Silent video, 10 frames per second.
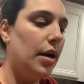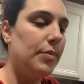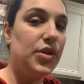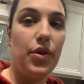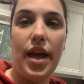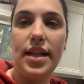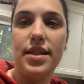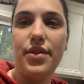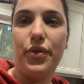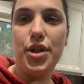So that's
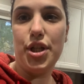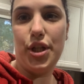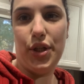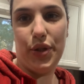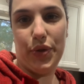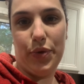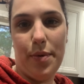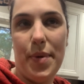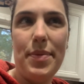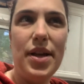different too.
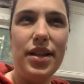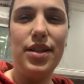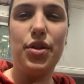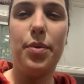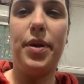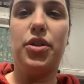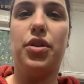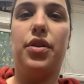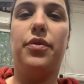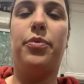Maybe I'll insert a
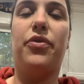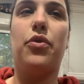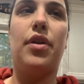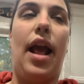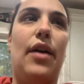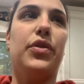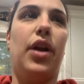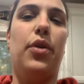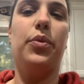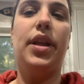picture of before and after.
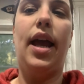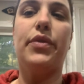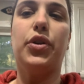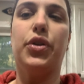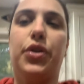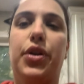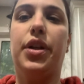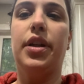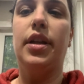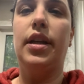I don't really have
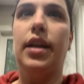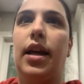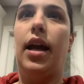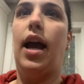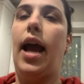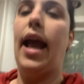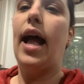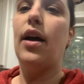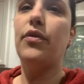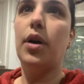I
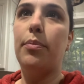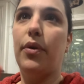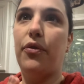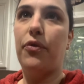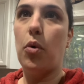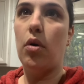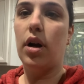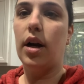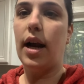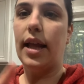have a
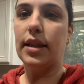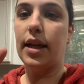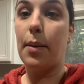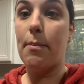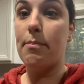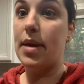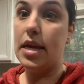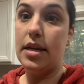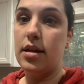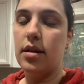before and like a
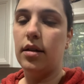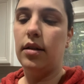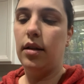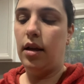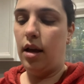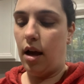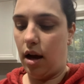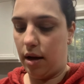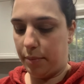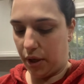mid,
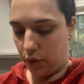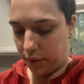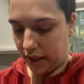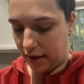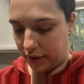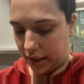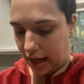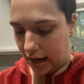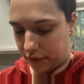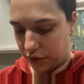but I don't really have like an
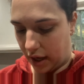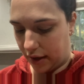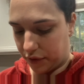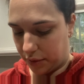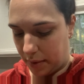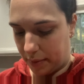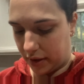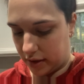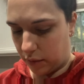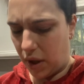after. Maybe
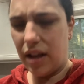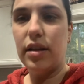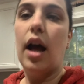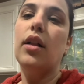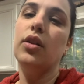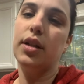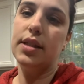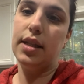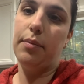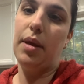I'll look and
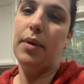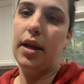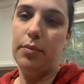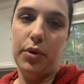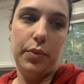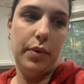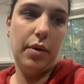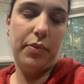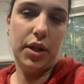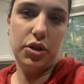see. Maybe I can put a
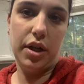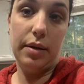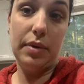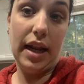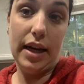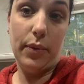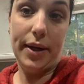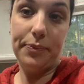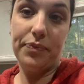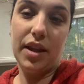picture in, but
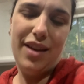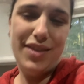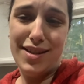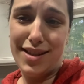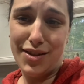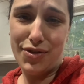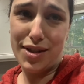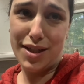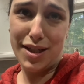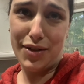anyway, if this is
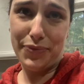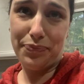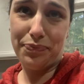interesting to you.